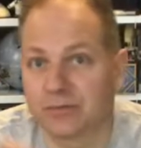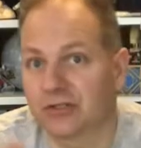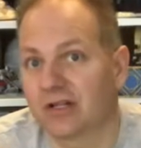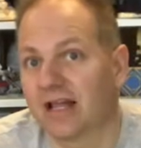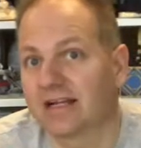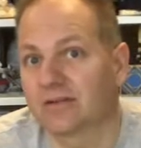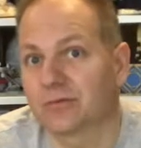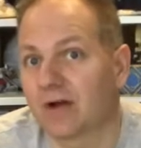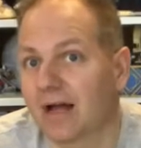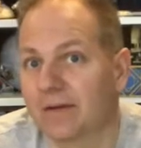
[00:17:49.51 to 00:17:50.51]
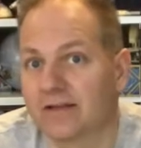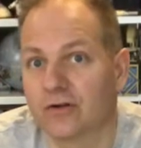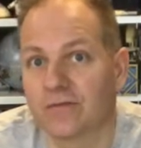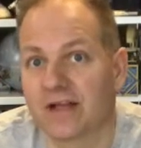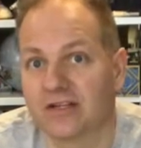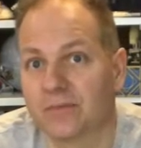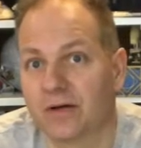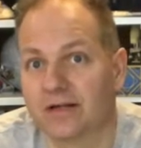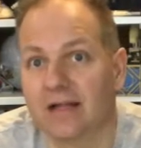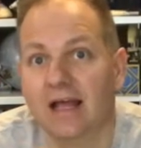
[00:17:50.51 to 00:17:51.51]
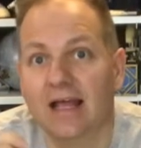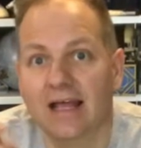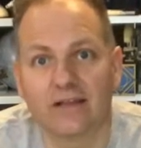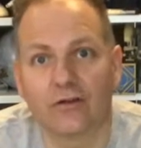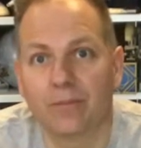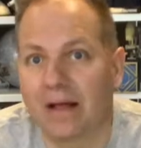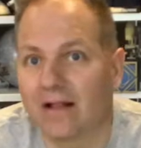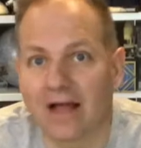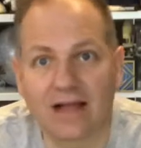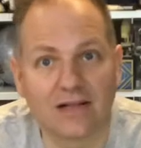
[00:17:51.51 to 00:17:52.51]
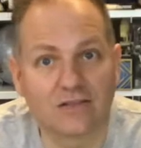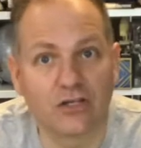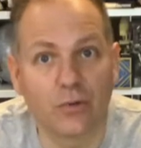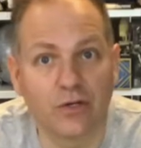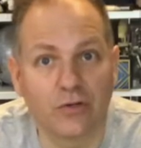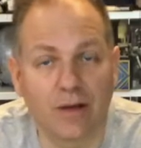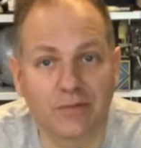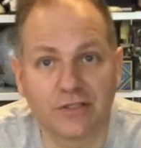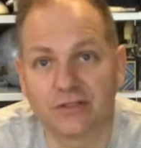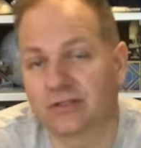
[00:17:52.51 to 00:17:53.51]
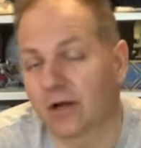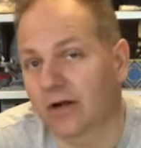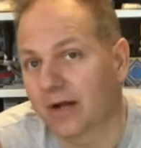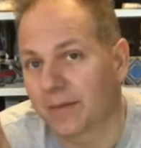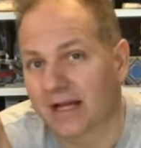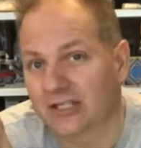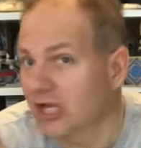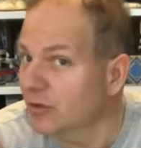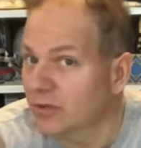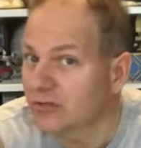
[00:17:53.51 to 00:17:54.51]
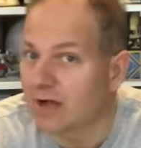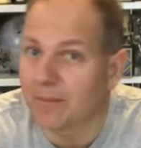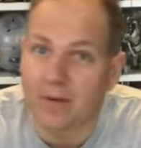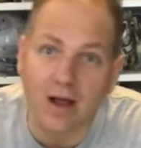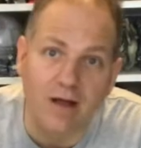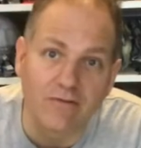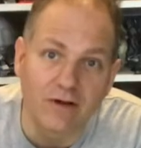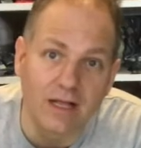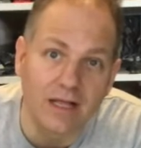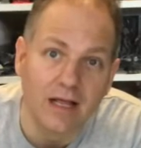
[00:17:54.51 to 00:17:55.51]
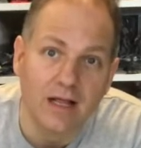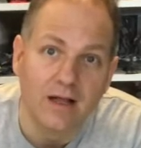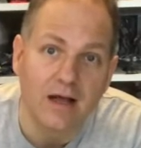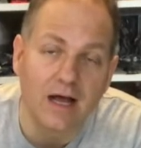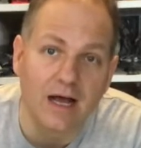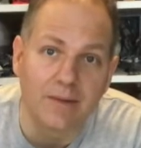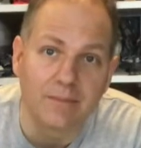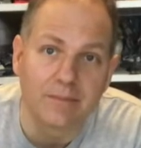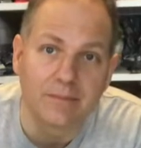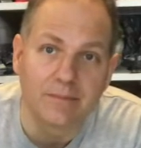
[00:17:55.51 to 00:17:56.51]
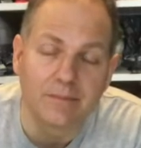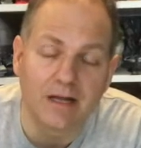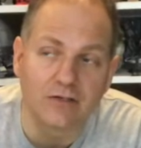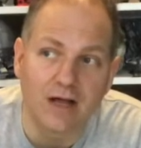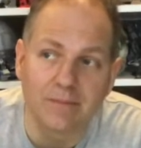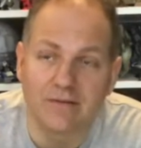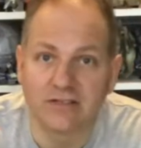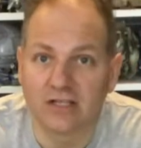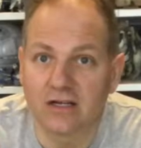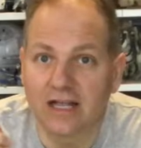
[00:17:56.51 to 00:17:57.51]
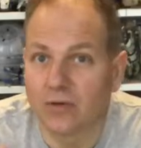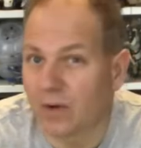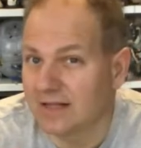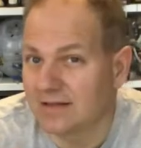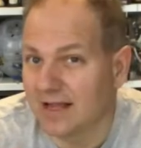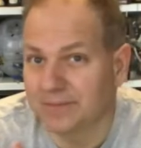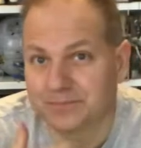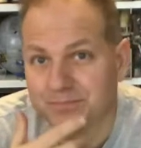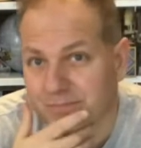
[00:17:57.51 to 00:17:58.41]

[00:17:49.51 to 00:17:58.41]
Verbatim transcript: Be sure to like, subscribe, hit the notification button, hit the little bell icon so you know when new episodes are coming. I generally drop every um, I drop every Sunday and Wednesday.